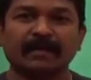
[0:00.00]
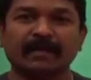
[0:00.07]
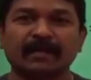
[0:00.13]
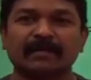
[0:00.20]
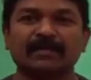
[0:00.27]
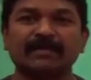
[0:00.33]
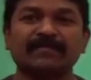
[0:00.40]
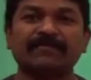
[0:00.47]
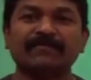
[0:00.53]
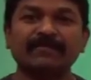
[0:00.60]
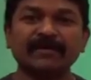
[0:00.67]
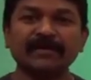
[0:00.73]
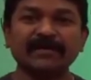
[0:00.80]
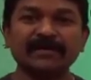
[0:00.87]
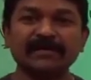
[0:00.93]
The
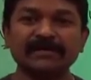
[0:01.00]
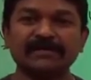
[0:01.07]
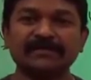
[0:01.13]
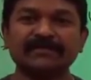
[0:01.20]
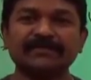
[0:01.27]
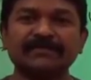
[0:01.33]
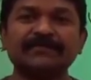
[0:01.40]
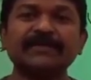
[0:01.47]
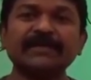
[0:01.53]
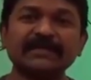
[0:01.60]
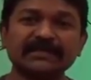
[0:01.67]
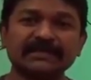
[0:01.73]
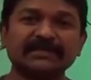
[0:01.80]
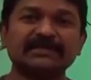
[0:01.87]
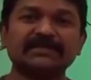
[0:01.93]
world's
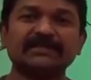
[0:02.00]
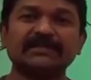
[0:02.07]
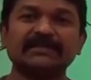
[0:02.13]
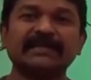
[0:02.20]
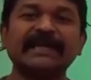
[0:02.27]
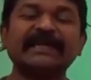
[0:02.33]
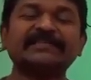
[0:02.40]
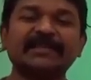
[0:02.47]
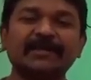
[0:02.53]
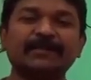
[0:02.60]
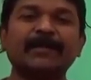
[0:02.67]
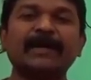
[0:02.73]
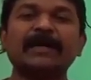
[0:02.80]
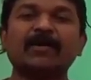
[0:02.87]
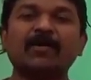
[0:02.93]
first national
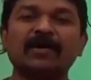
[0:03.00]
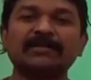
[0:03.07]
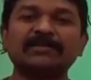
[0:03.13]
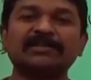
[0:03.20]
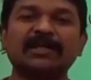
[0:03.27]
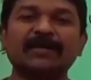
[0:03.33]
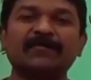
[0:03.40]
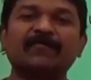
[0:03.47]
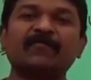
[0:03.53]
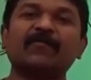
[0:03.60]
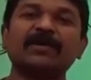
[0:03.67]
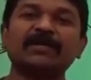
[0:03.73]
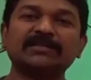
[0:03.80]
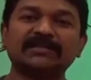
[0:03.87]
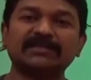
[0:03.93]
park concept
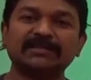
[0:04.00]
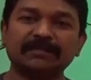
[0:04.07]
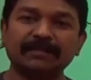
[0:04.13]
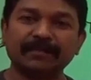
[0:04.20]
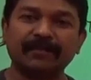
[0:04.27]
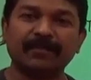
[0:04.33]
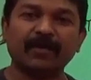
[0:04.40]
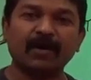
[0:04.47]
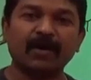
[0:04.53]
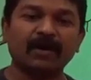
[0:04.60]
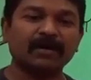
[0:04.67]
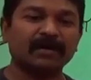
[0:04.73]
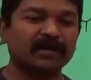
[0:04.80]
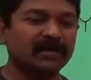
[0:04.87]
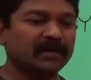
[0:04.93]
was
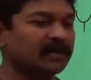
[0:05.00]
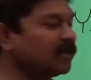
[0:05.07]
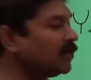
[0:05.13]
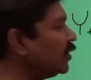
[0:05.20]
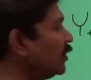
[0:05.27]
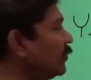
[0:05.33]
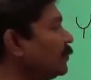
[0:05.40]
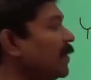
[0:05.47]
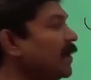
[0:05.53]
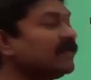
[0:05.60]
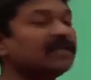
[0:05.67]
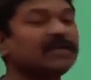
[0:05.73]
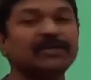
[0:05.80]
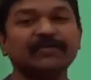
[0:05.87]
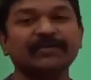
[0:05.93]
brought here by
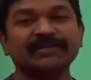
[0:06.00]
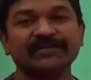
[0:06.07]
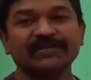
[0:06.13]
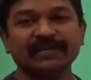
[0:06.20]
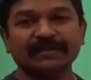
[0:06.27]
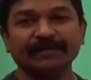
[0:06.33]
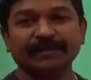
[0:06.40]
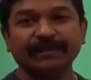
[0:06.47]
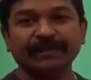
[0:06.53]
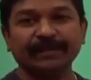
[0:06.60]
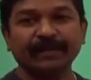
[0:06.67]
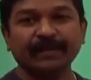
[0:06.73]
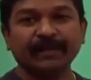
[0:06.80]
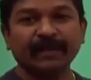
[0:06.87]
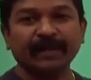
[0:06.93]
the USA
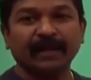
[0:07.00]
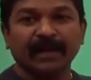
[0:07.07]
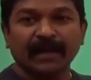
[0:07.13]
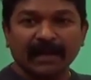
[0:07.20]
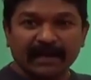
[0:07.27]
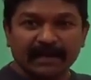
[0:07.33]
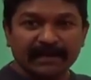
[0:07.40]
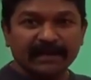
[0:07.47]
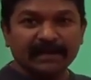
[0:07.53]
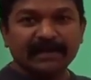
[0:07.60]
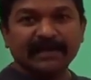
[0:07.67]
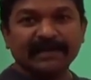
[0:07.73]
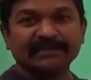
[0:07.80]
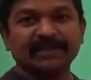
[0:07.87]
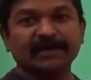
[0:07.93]
in the
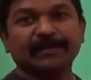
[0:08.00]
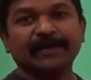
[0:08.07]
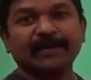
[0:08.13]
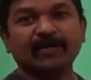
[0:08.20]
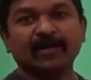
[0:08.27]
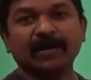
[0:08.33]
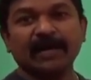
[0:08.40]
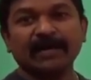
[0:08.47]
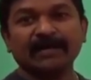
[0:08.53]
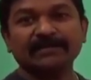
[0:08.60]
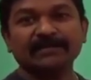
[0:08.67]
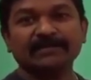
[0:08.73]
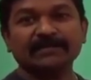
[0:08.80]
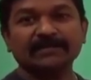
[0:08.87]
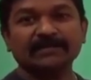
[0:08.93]
national park called as
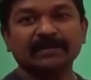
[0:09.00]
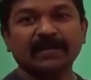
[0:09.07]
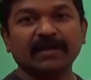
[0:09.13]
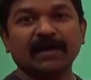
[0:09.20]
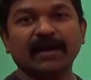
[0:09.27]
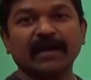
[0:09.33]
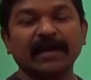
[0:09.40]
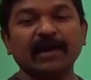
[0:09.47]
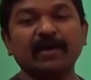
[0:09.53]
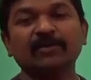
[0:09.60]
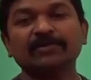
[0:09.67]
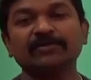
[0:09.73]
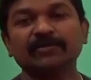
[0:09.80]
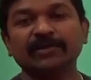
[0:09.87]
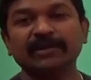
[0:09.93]
the
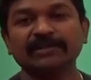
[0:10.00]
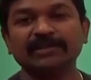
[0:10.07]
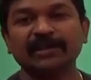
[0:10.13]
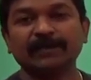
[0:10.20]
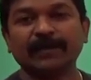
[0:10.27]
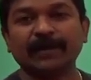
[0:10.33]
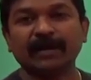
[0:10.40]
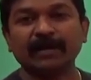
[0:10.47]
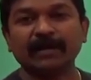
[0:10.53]
Yellowstone National Park.